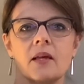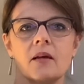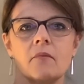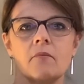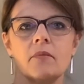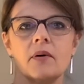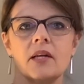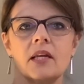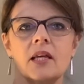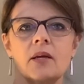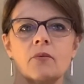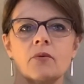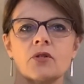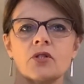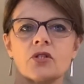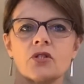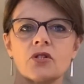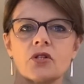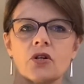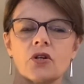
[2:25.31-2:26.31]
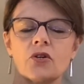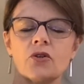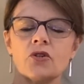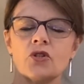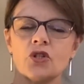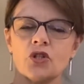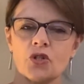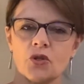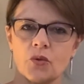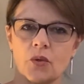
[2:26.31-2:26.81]
But he was so
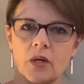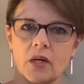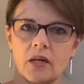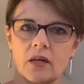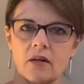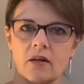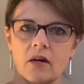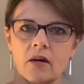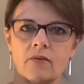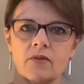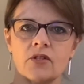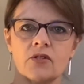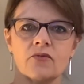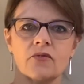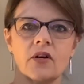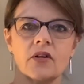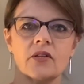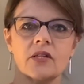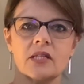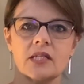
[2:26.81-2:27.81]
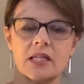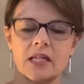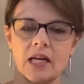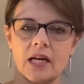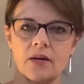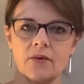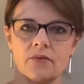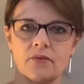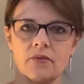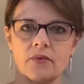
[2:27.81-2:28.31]
sure of his Father's
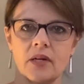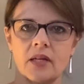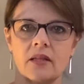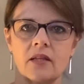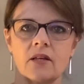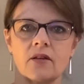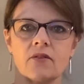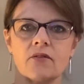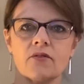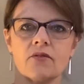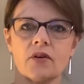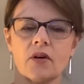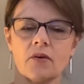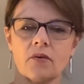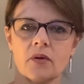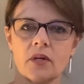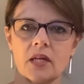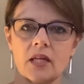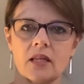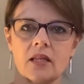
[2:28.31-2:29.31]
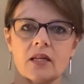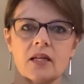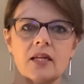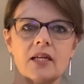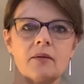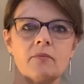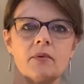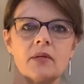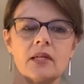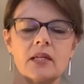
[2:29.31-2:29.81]
love and the authority that he
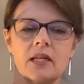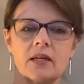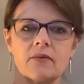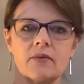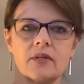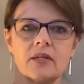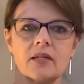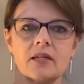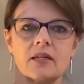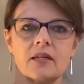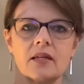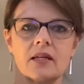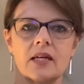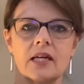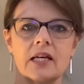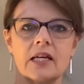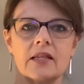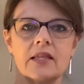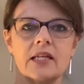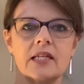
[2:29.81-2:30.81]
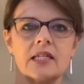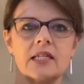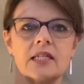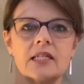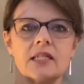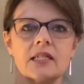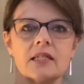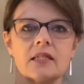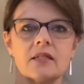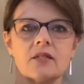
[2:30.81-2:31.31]
had been given that it
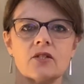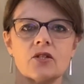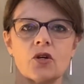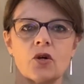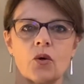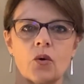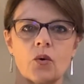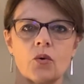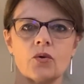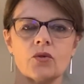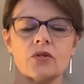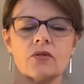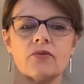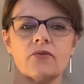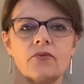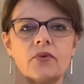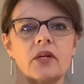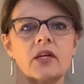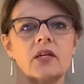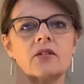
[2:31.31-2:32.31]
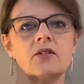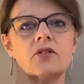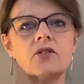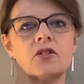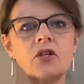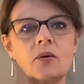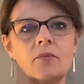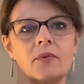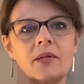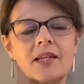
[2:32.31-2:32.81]
didn't cause fear to
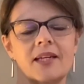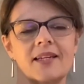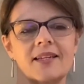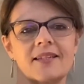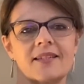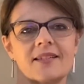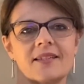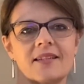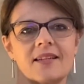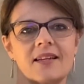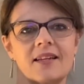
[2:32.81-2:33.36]
dominate.